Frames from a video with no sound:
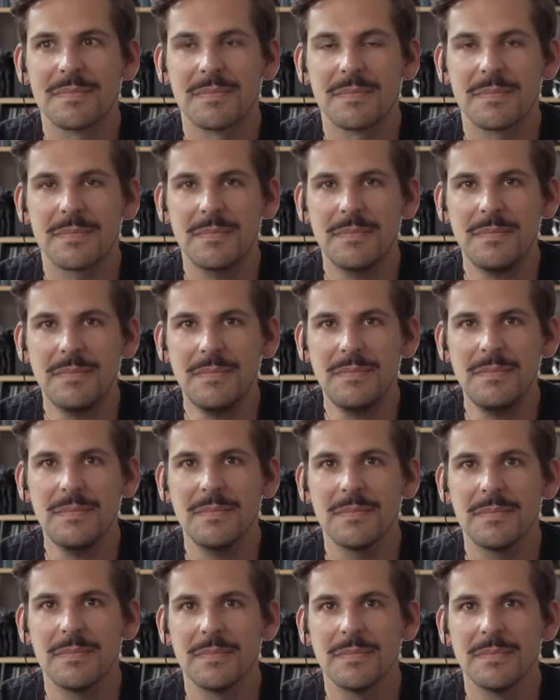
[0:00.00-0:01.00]

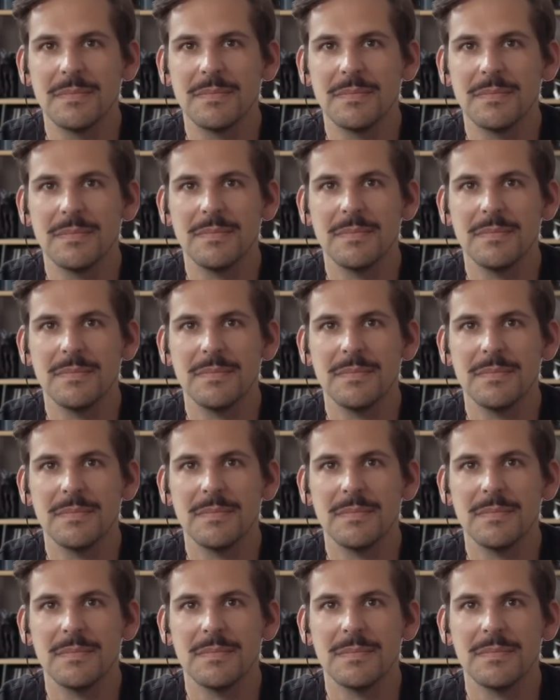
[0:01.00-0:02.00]
[no speech]